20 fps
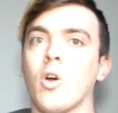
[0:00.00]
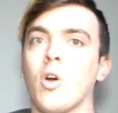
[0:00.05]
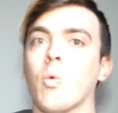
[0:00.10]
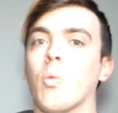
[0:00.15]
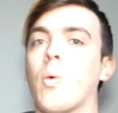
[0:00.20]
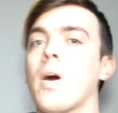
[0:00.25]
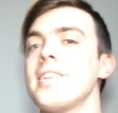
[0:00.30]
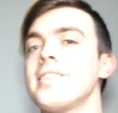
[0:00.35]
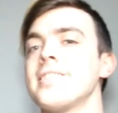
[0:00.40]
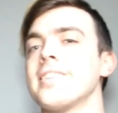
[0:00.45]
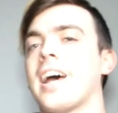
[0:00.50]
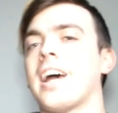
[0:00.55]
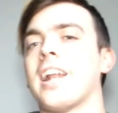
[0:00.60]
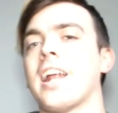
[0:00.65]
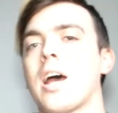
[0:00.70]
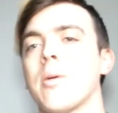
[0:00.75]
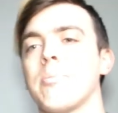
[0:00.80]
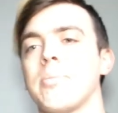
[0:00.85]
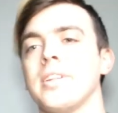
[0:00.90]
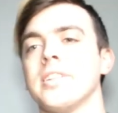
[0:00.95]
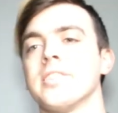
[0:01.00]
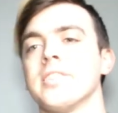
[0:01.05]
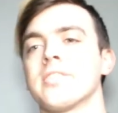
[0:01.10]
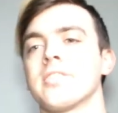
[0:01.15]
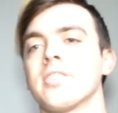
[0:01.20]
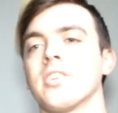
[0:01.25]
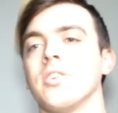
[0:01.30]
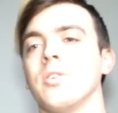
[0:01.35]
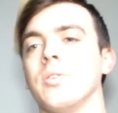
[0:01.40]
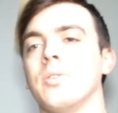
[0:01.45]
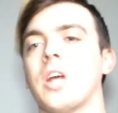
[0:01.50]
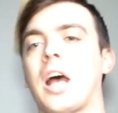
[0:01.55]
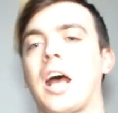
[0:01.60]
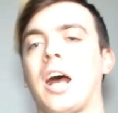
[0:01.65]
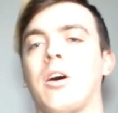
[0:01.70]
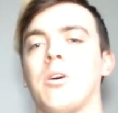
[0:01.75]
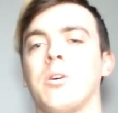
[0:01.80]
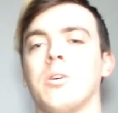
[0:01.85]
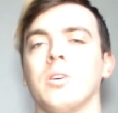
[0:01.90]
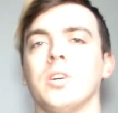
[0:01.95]
Once that happens, you
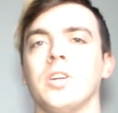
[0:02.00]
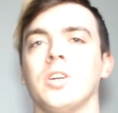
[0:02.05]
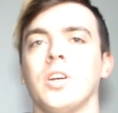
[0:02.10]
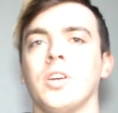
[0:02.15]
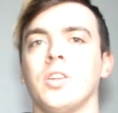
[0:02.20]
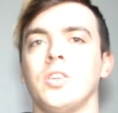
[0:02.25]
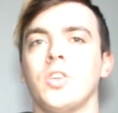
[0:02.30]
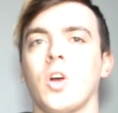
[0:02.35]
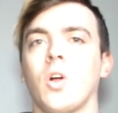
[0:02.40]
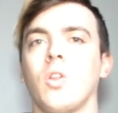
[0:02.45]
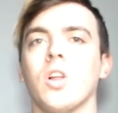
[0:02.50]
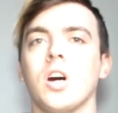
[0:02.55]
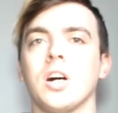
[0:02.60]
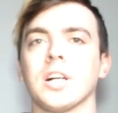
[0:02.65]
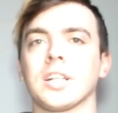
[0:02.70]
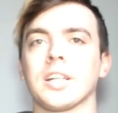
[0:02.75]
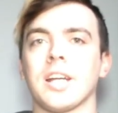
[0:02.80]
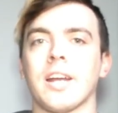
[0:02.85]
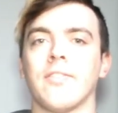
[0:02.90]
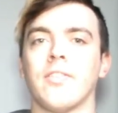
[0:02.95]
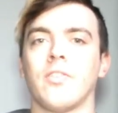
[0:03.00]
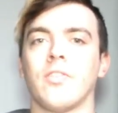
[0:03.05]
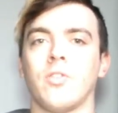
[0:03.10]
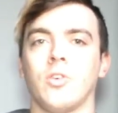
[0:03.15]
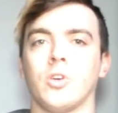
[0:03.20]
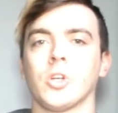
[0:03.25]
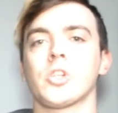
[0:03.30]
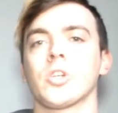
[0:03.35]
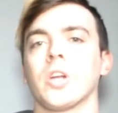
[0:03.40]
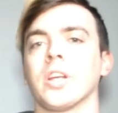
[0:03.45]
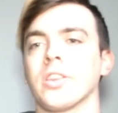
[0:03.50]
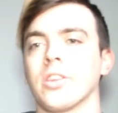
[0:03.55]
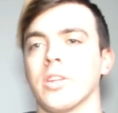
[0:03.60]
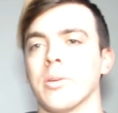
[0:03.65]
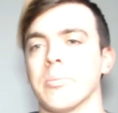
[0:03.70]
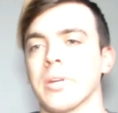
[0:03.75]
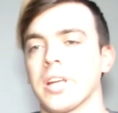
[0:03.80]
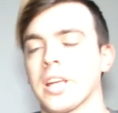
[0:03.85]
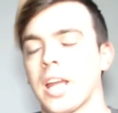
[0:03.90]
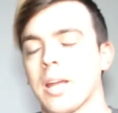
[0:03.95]
now no longer have a full-strength
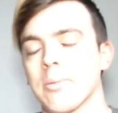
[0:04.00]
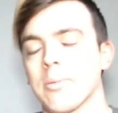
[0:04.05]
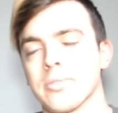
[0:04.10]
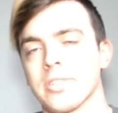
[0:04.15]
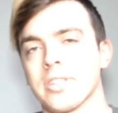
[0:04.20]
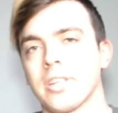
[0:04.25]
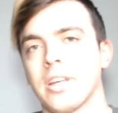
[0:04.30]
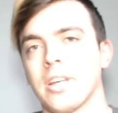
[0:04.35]
Olympic Games.